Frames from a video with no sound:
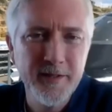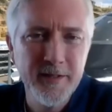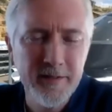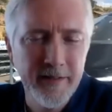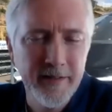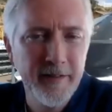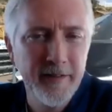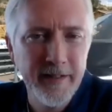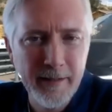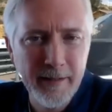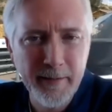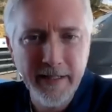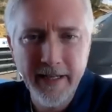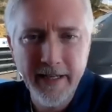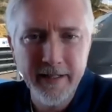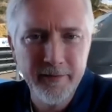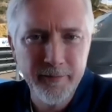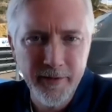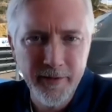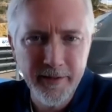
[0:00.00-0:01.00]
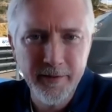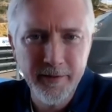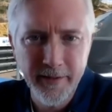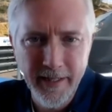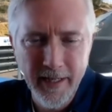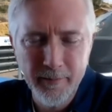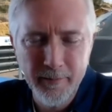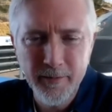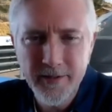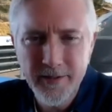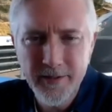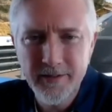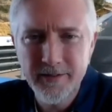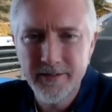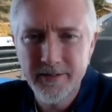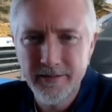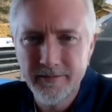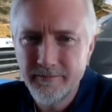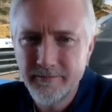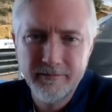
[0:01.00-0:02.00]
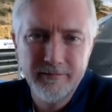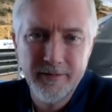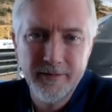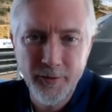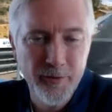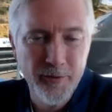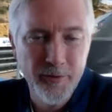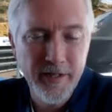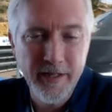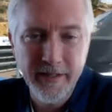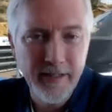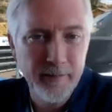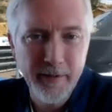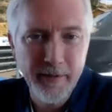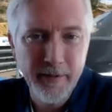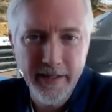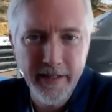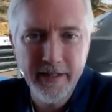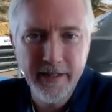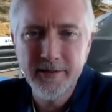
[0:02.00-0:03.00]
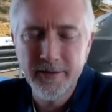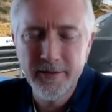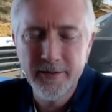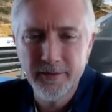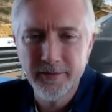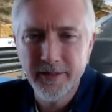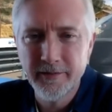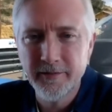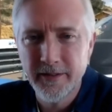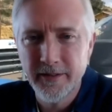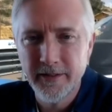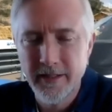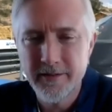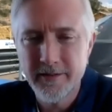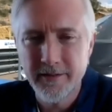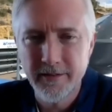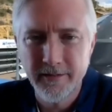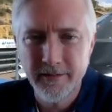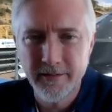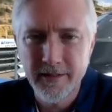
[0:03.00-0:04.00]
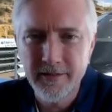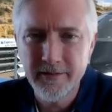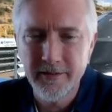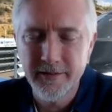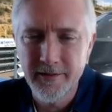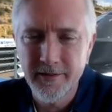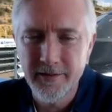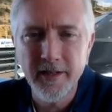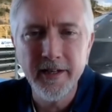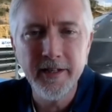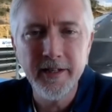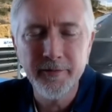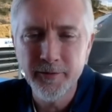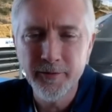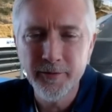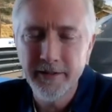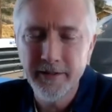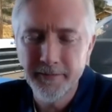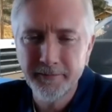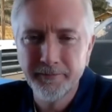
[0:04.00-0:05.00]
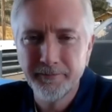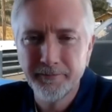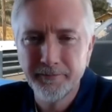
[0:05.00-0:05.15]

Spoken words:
it's an aerodynamic gain if we can go to cameras. A huge aerodynamic gain, so definitely that's the desired route.